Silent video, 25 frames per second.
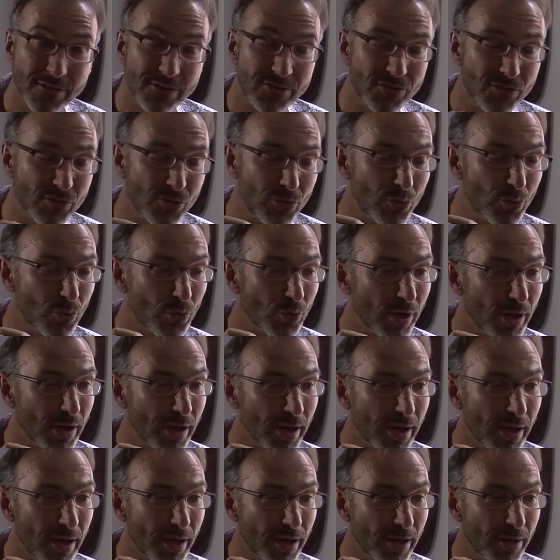to
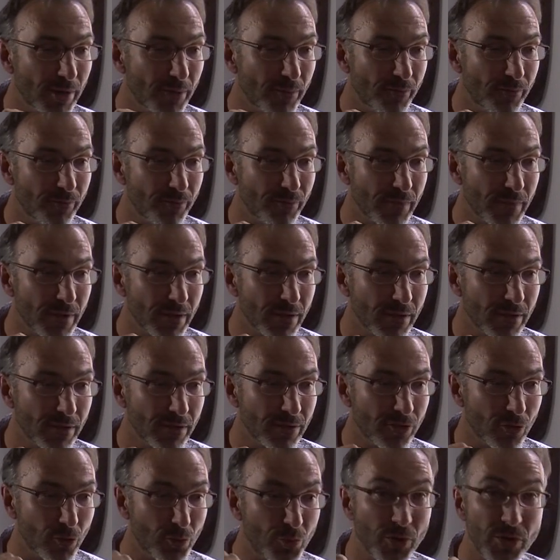um,
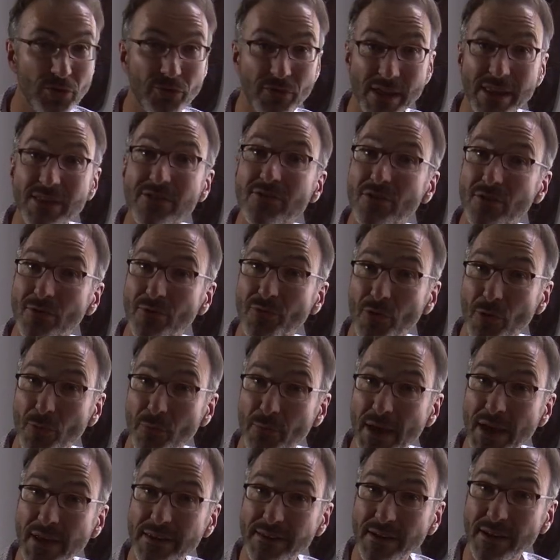to prevent her
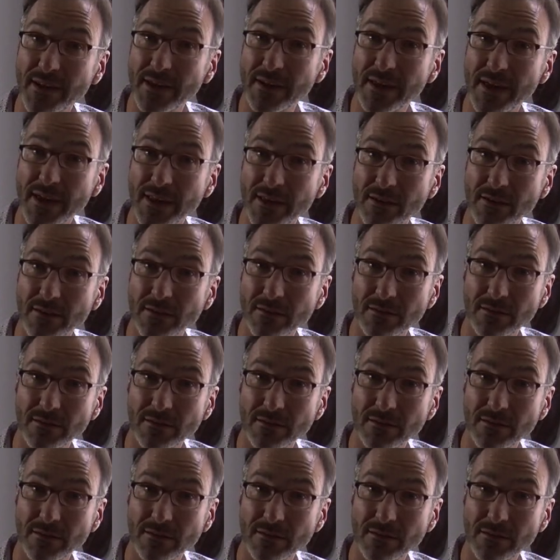from mating again.